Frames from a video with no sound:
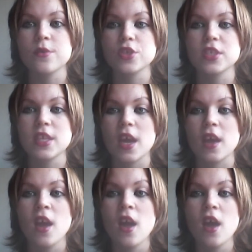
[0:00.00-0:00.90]
she's
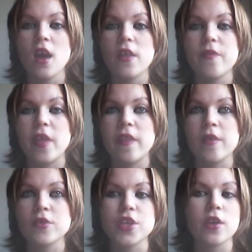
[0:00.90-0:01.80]
saying. Then they
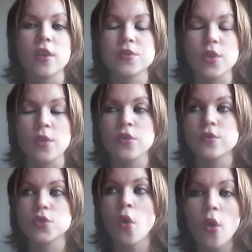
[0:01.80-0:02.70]
got Jared, and I
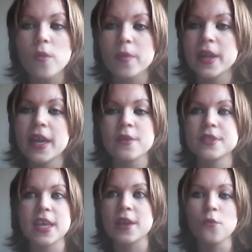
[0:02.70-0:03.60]
couldn't talk properly. I was
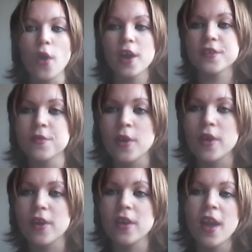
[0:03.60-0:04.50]
saying words
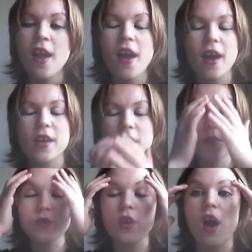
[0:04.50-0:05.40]
wrong.
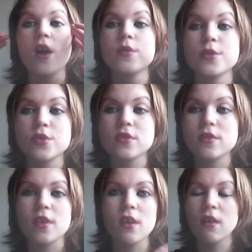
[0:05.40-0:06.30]
I
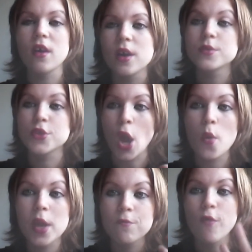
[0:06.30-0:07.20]
was
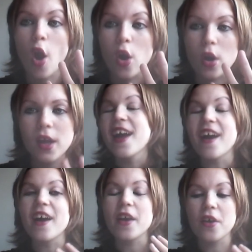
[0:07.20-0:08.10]
going wrong.
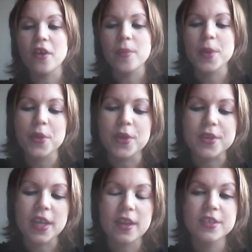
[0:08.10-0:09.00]
Oh my
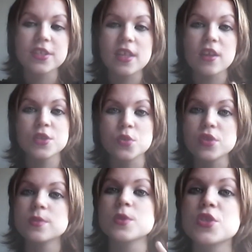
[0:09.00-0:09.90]
god! And then I saw
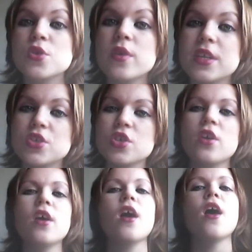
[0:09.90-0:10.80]
someone's
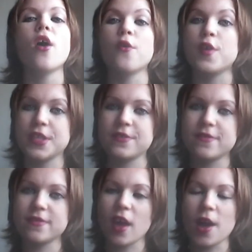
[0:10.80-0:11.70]
screenshot of his
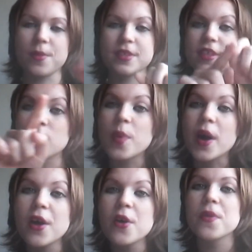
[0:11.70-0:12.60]
little
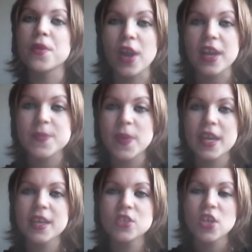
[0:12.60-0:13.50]
bio on the guest
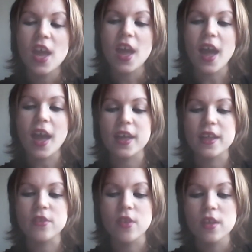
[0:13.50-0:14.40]
page,
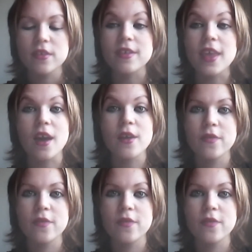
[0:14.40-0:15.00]
and so yeah, I